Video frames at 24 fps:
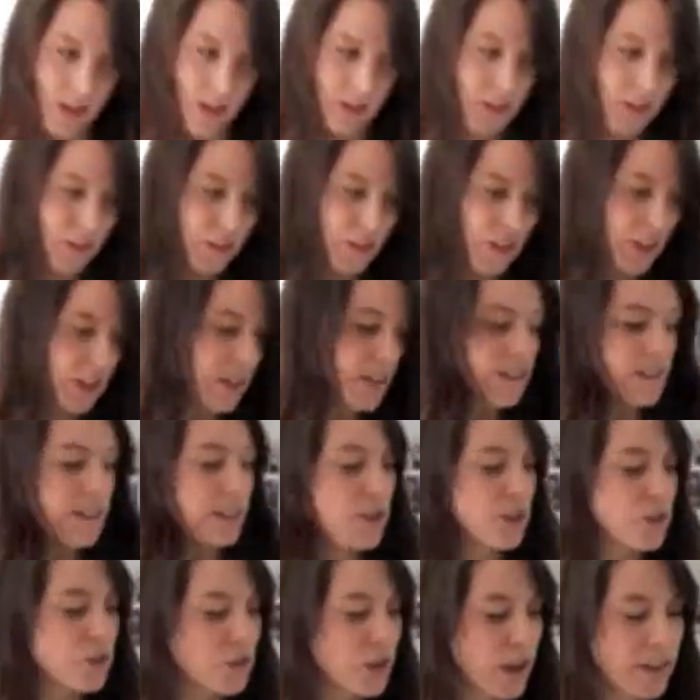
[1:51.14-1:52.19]
Then you're gonna
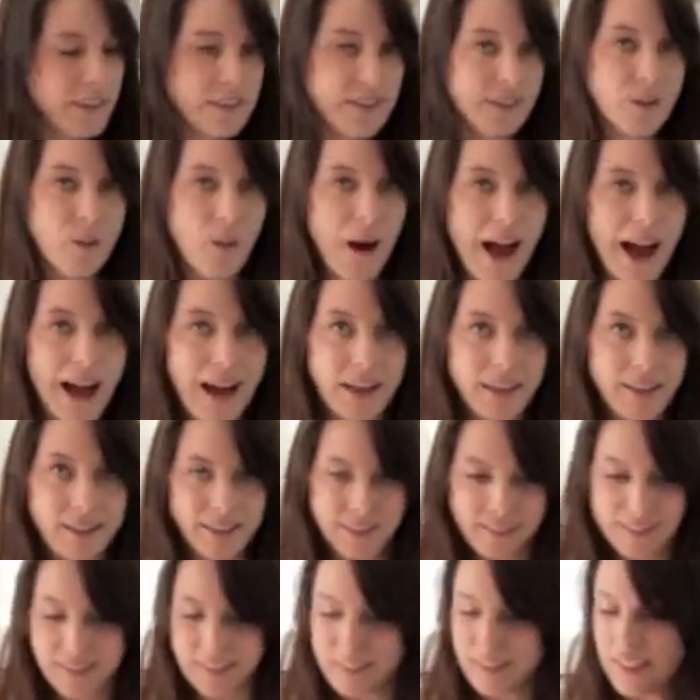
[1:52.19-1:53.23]
take your trusty
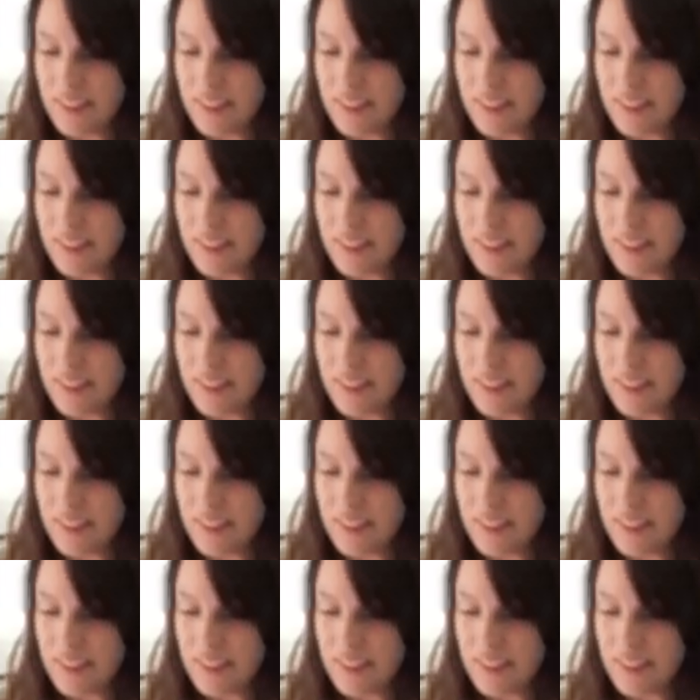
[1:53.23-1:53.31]
wax.